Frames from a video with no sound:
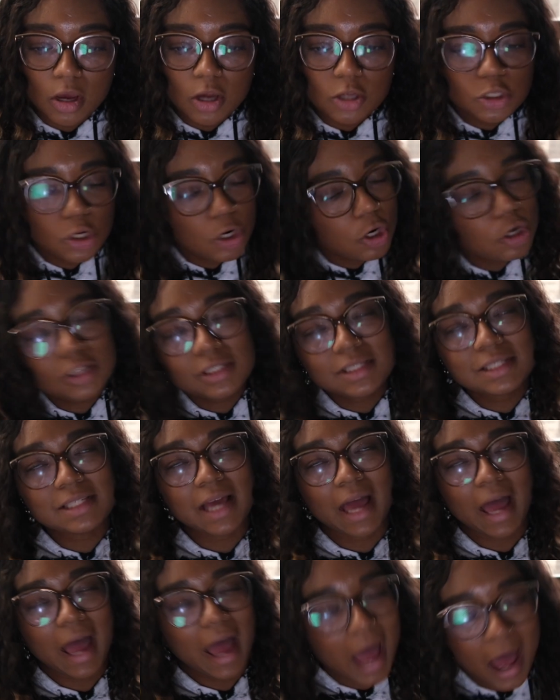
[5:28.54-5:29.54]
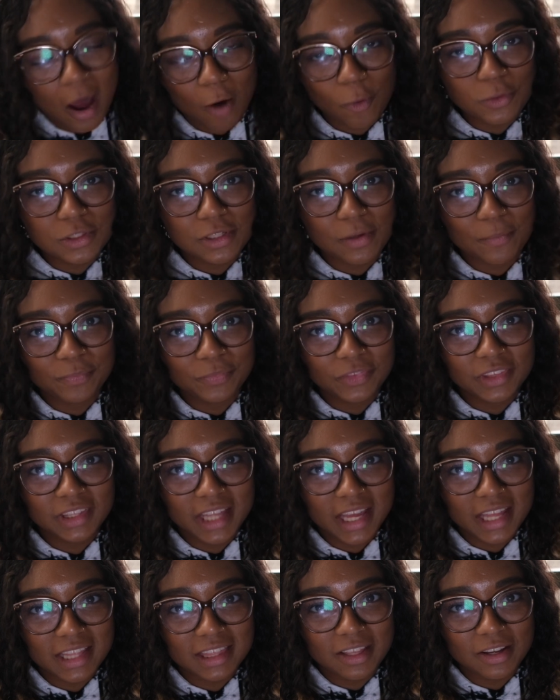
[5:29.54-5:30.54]
Turns out
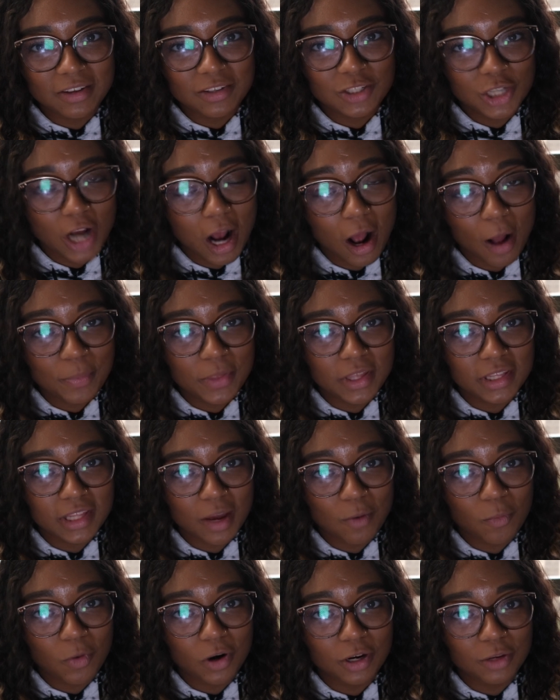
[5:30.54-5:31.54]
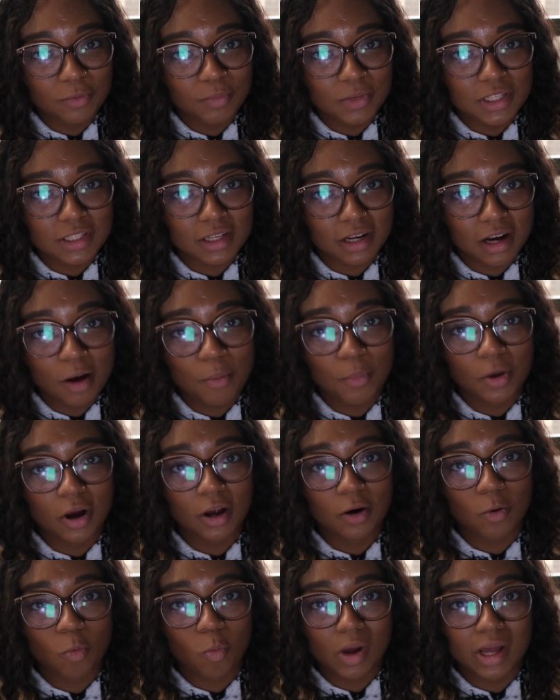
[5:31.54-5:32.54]
that the job that they wanted me to come
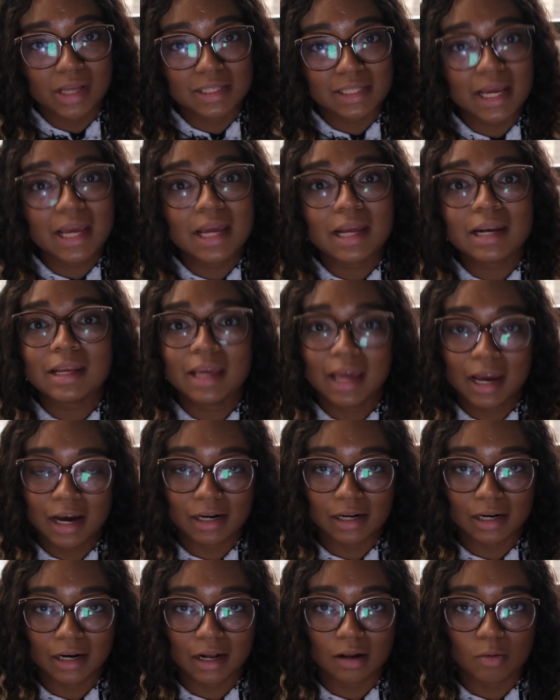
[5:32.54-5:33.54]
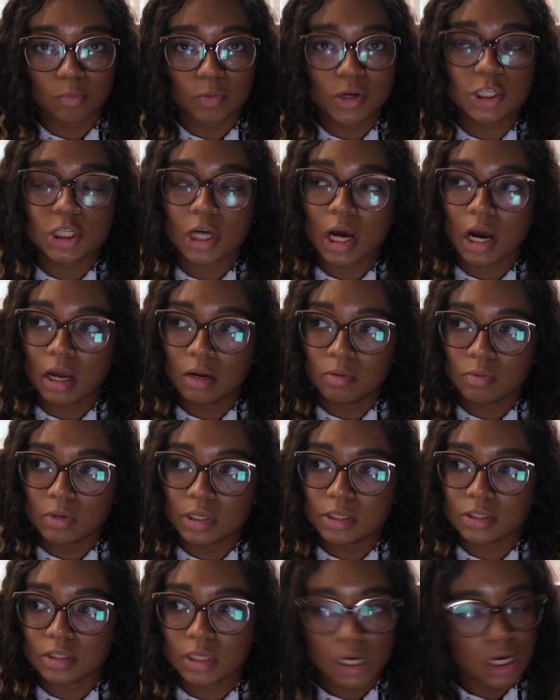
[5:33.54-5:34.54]
on was in Canada, which I
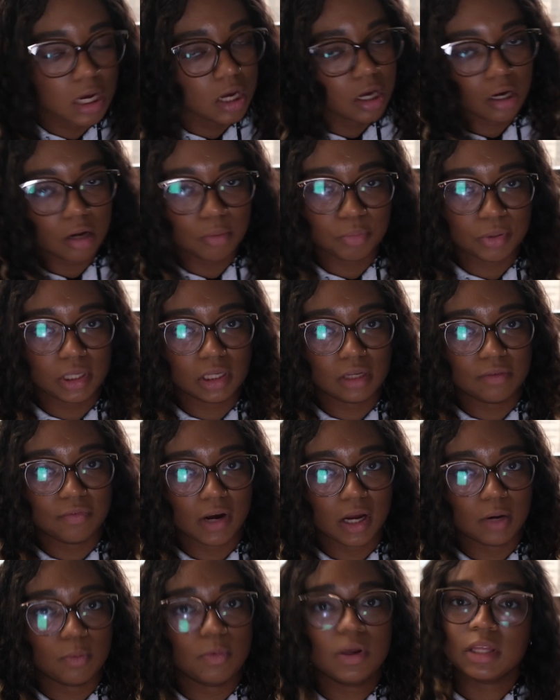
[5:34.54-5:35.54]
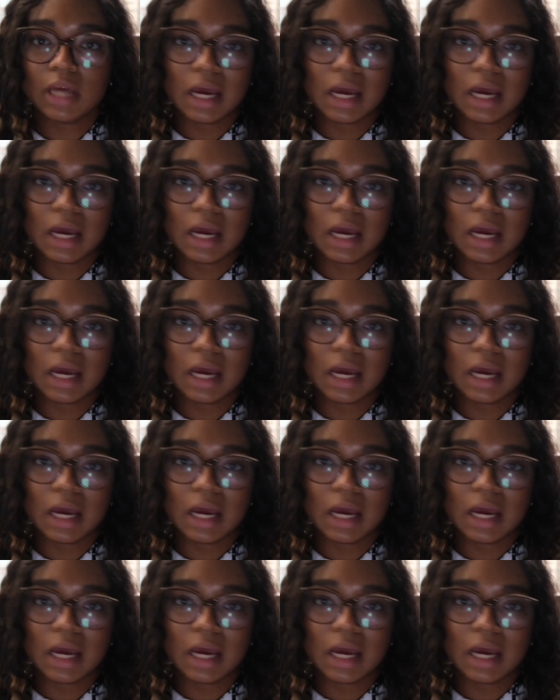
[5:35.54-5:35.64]
was completely fine with.